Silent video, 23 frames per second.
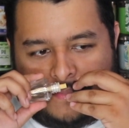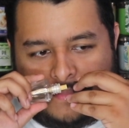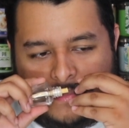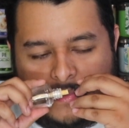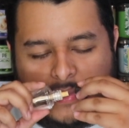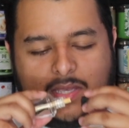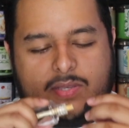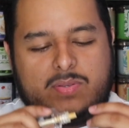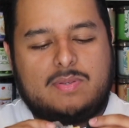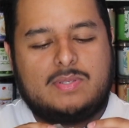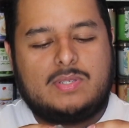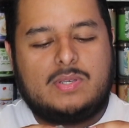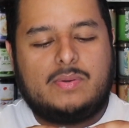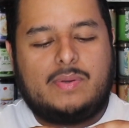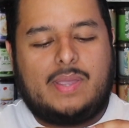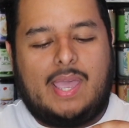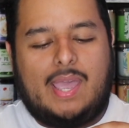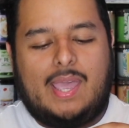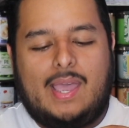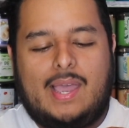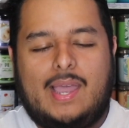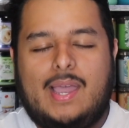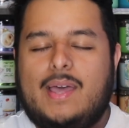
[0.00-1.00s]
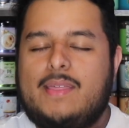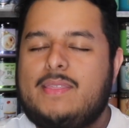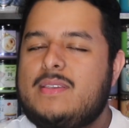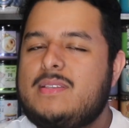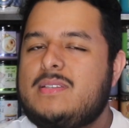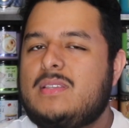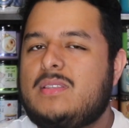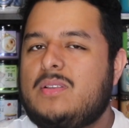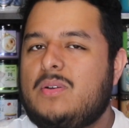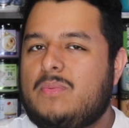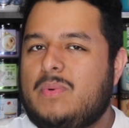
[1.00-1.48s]
This was okay. I had
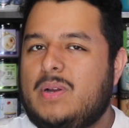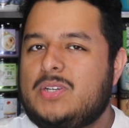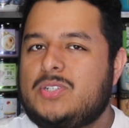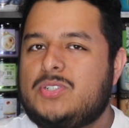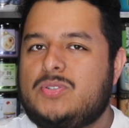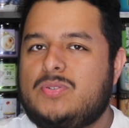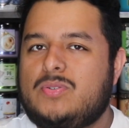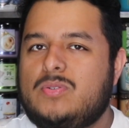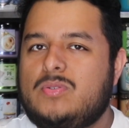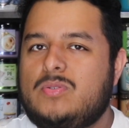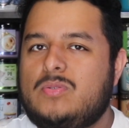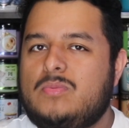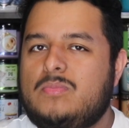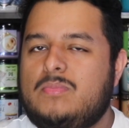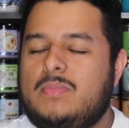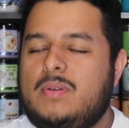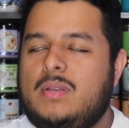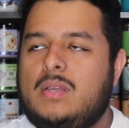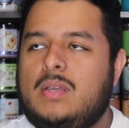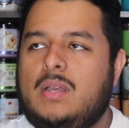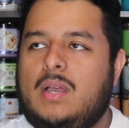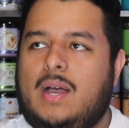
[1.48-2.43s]
this in the restroom.